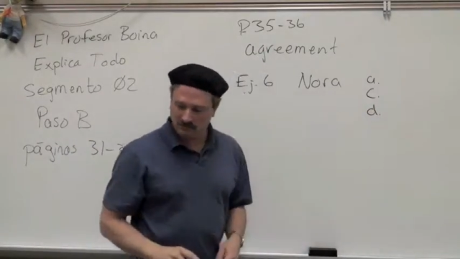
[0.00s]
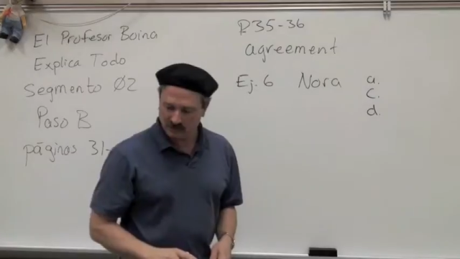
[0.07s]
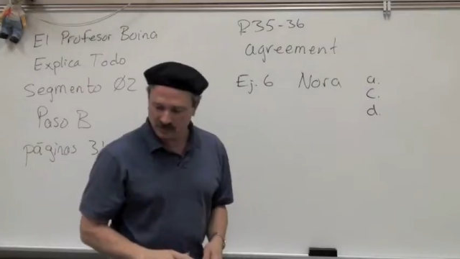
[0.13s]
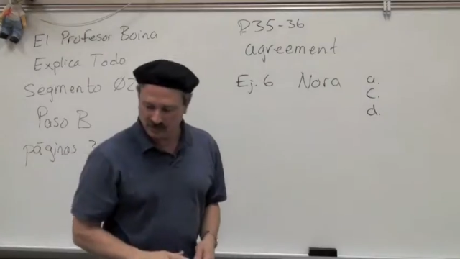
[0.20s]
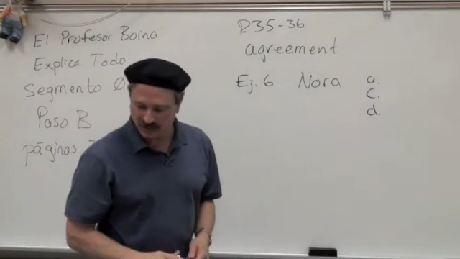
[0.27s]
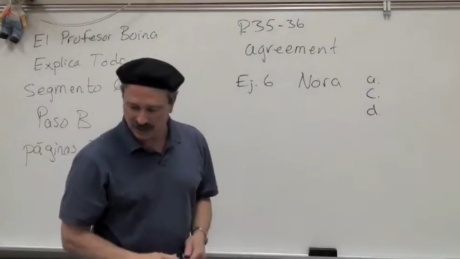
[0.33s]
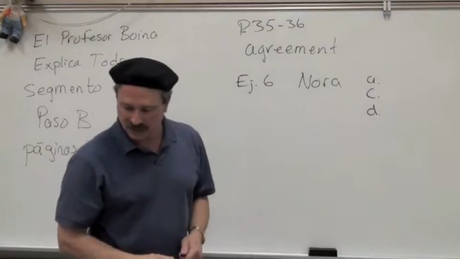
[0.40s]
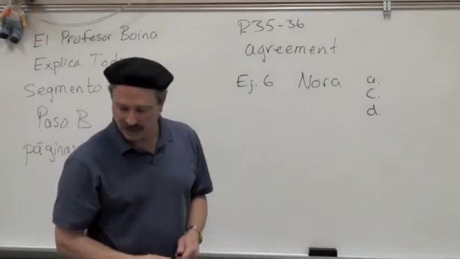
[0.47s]

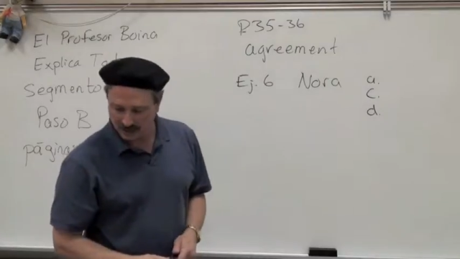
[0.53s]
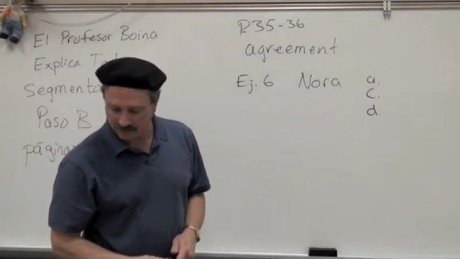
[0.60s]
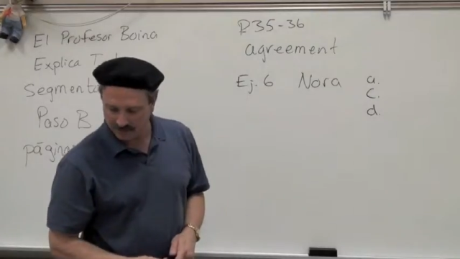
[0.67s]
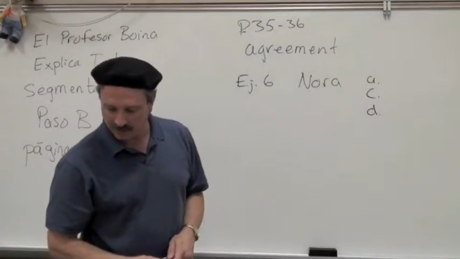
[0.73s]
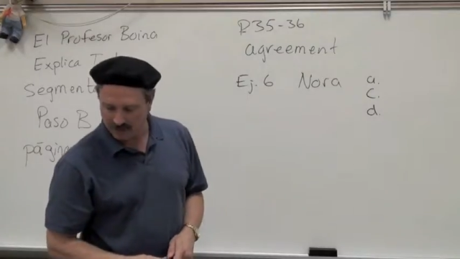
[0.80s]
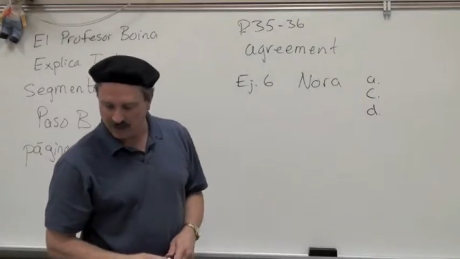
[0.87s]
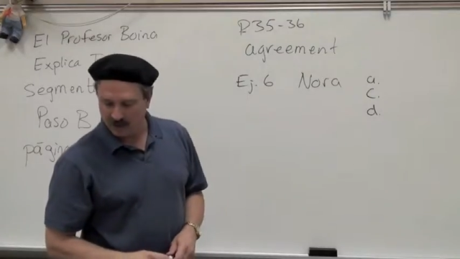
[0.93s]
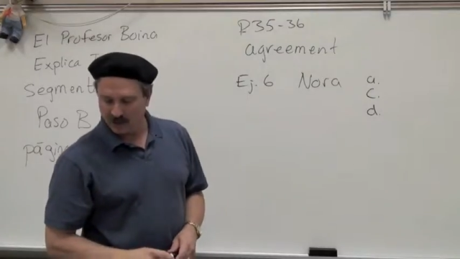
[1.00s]
Chica.
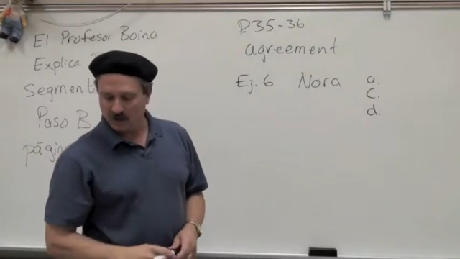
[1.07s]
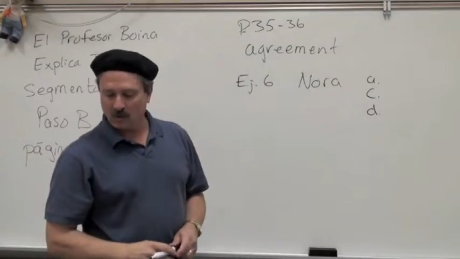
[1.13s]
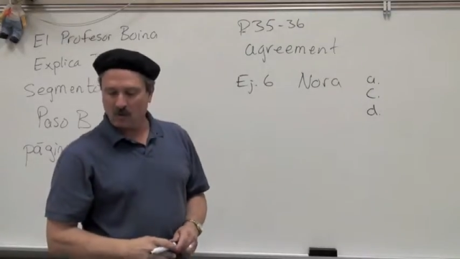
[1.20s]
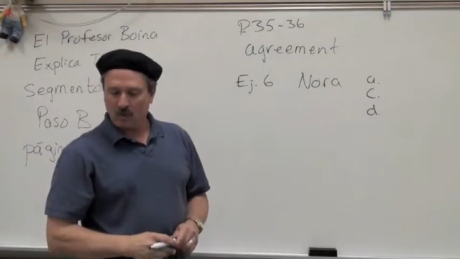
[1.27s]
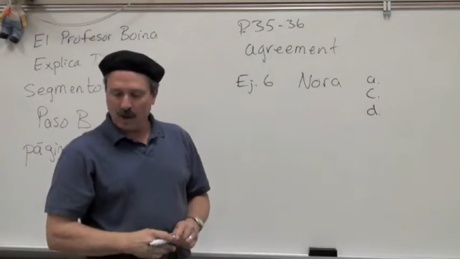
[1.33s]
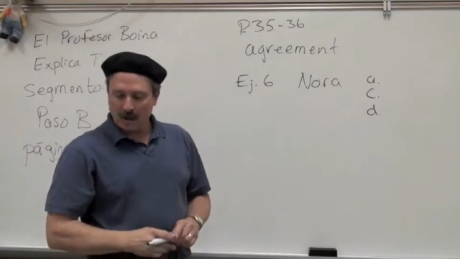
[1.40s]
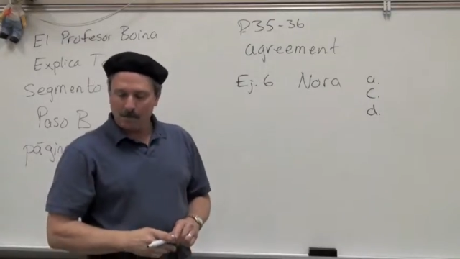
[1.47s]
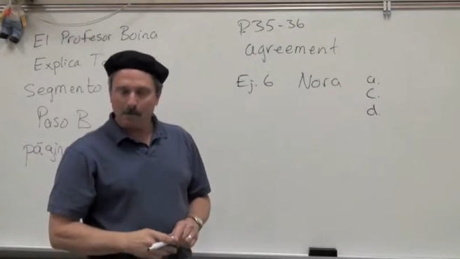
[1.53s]

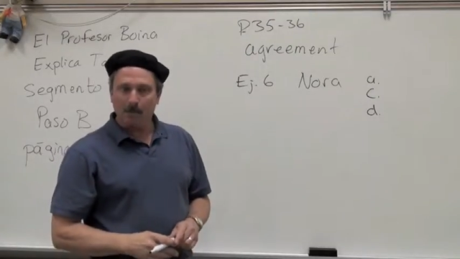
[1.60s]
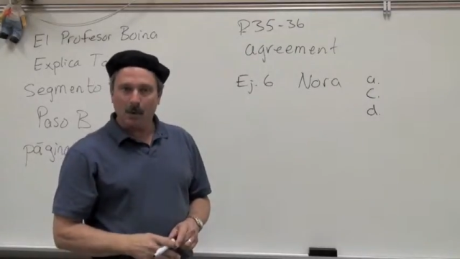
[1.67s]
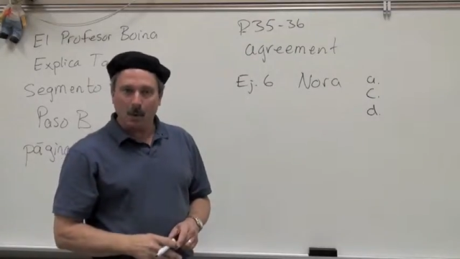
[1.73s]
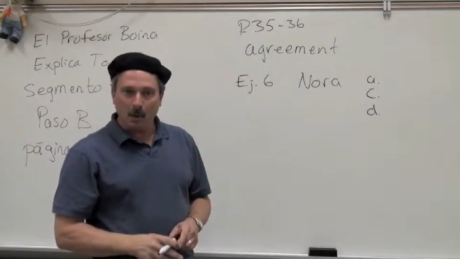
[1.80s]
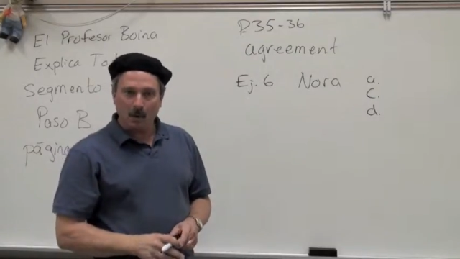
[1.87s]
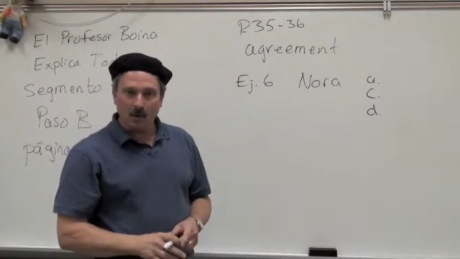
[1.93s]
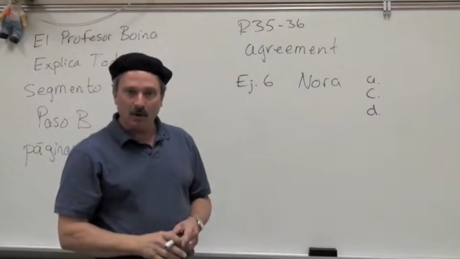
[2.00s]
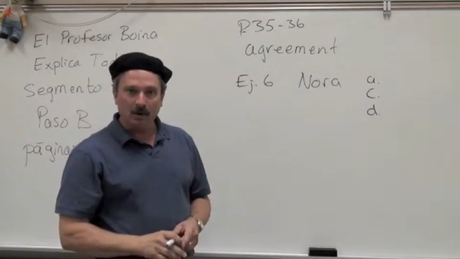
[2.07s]

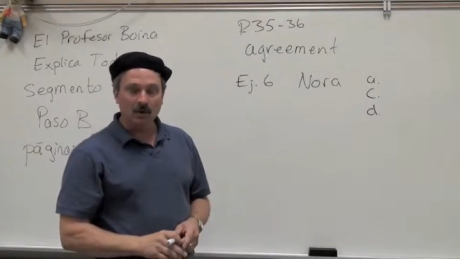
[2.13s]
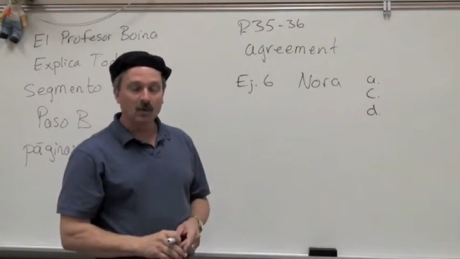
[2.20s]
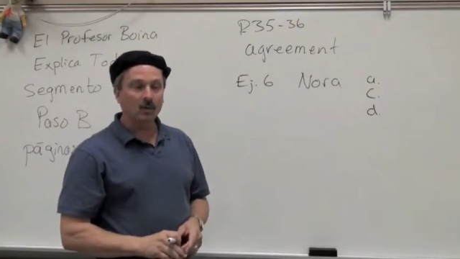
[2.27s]
Guapo,